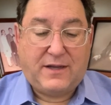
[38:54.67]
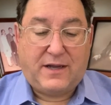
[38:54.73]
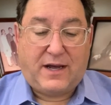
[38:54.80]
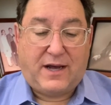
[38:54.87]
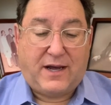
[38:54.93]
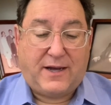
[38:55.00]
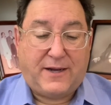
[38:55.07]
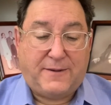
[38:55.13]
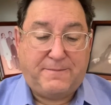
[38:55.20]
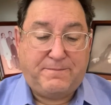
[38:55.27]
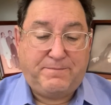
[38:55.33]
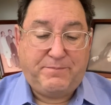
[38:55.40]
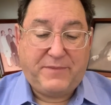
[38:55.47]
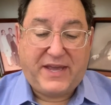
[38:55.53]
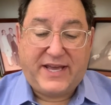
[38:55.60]

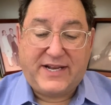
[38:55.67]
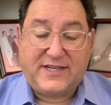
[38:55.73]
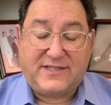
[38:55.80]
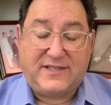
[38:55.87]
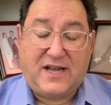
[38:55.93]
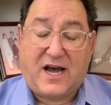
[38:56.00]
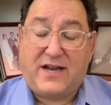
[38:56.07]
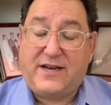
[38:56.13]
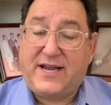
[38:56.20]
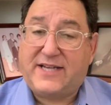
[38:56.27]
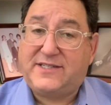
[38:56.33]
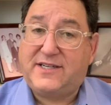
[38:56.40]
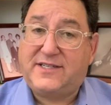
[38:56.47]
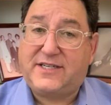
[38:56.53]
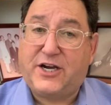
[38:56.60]
It is not
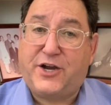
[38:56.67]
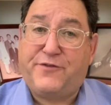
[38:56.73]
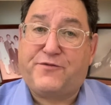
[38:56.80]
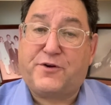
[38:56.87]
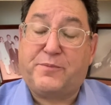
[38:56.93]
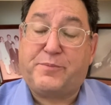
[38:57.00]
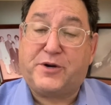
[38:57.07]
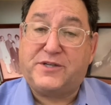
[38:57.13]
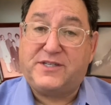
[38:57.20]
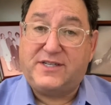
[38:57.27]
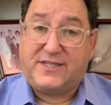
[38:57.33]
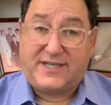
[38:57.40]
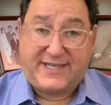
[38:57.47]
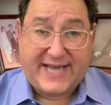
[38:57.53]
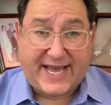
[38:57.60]
necessary for a person
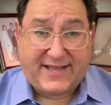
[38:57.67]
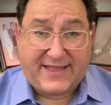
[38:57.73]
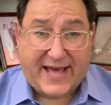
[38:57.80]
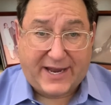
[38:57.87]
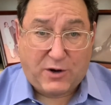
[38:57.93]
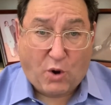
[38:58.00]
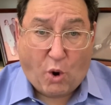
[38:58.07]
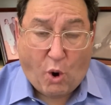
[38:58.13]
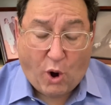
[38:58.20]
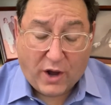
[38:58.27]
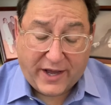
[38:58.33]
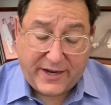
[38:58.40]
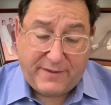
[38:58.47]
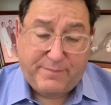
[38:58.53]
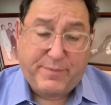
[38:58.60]
to take that
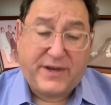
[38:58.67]
on,